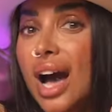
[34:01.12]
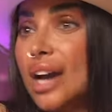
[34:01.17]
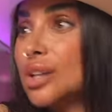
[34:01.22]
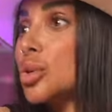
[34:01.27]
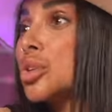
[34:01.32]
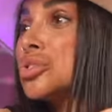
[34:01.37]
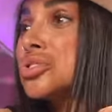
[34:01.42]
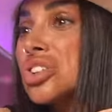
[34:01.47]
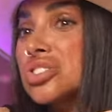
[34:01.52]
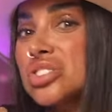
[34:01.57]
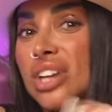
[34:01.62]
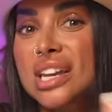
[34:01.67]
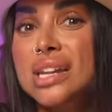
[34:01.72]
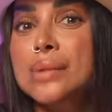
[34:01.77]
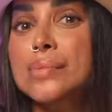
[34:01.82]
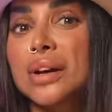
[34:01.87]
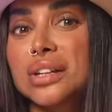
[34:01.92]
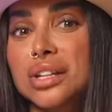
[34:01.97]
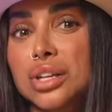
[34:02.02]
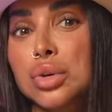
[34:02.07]
I don't judge
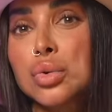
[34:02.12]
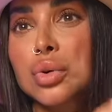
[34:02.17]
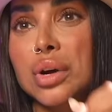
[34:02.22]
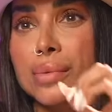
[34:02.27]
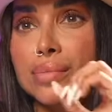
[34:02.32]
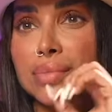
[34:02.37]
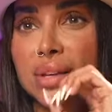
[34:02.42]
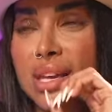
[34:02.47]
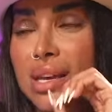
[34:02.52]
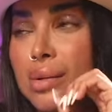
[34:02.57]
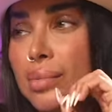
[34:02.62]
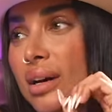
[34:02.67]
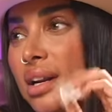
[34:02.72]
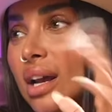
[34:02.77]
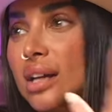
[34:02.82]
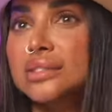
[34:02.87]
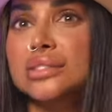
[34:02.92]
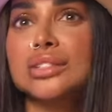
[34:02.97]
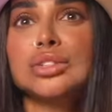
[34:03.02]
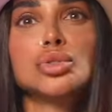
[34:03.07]
anybody. You can be
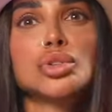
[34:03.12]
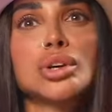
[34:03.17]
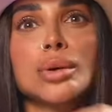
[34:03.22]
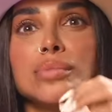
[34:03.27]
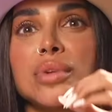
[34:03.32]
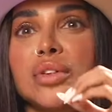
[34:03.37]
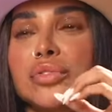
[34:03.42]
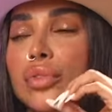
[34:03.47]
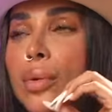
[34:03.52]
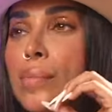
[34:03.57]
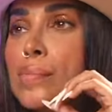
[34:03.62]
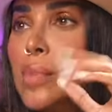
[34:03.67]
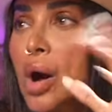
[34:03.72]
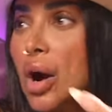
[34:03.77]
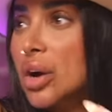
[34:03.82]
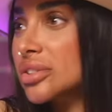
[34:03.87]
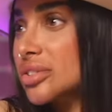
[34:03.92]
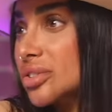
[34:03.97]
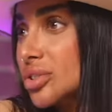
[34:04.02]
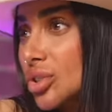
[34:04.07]
Emirati, you can be from
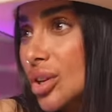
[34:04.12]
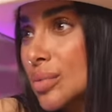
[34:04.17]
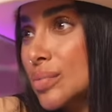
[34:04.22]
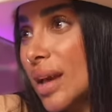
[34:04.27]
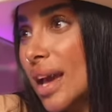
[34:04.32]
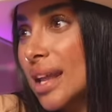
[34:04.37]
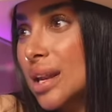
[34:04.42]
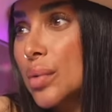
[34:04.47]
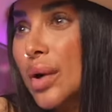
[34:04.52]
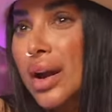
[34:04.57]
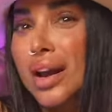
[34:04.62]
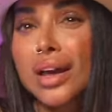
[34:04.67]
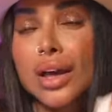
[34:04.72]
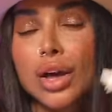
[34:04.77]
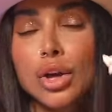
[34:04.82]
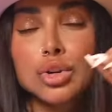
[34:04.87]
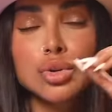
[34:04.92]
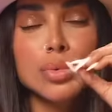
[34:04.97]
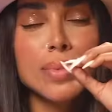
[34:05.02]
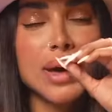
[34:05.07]
Mars, you can be anywhere.
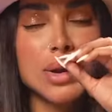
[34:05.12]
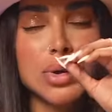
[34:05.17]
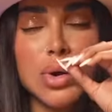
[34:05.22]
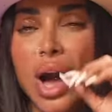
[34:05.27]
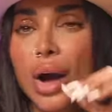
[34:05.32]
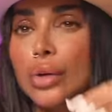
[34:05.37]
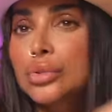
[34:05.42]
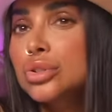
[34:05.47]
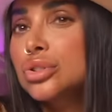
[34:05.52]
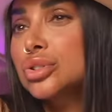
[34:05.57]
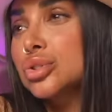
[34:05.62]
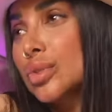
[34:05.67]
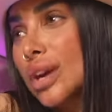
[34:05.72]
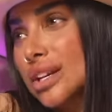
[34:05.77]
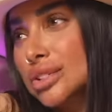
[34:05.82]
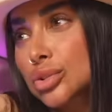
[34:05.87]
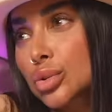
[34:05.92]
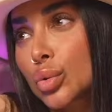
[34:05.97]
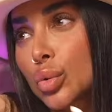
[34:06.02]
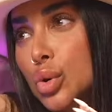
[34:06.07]
No matter how you
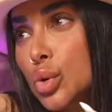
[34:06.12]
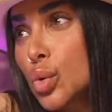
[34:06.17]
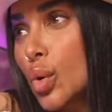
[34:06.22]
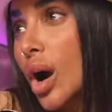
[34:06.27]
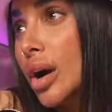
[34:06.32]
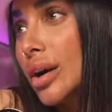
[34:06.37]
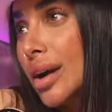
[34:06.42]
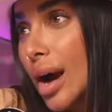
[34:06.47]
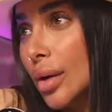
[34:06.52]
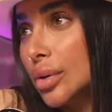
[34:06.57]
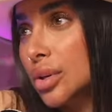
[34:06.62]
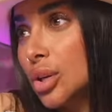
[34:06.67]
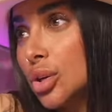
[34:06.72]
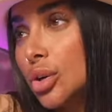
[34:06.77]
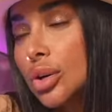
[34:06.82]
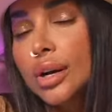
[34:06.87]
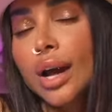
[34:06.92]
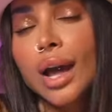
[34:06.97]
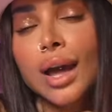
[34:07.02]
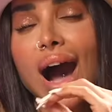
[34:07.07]
dress, who you are, how you
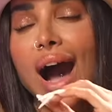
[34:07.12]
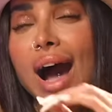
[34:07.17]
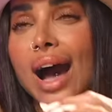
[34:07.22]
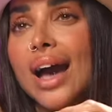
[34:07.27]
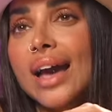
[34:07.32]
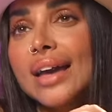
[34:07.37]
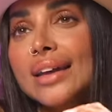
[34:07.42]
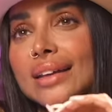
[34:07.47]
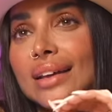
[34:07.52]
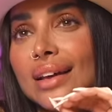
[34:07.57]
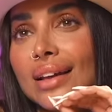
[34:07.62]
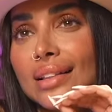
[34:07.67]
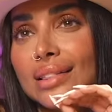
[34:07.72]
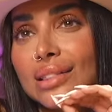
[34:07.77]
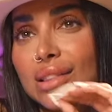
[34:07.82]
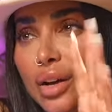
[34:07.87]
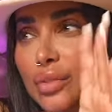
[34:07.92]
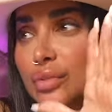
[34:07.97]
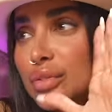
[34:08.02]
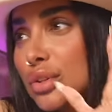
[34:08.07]
look, I
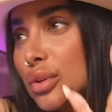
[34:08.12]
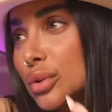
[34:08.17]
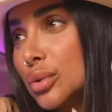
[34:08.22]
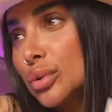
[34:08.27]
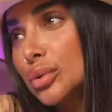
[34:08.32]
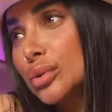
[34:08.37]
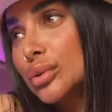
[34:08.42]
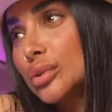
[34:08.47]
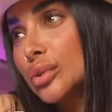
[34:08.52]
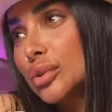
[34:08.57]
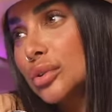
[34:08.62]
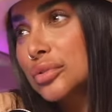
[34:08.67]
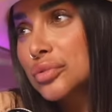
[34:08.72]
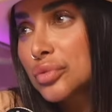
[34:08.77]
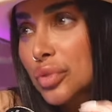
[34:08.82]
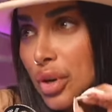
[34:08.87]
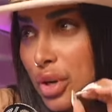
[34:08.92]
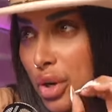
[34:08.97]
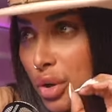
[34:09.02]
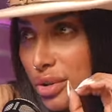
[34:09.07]
love you
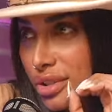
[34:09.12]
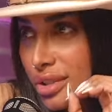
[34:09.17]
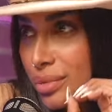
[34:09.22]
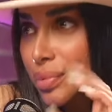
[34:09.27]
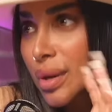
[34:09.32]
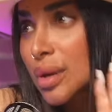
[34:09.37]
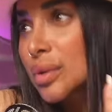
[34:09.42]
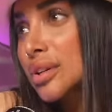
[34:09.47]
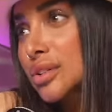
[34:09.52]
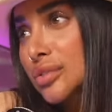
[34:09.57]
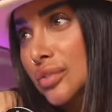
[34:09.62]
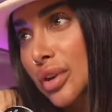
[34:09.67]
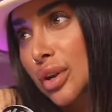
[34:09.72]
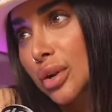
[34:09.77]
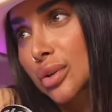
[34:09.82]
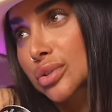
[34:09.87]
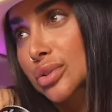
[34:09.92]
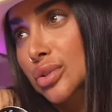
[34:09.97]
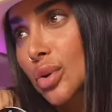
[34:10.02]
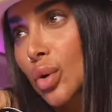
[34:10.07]
for your spirit, for
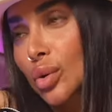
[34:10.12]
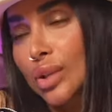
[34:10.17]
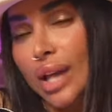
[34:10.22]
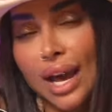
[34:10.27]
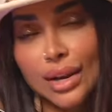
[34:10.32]
your soul.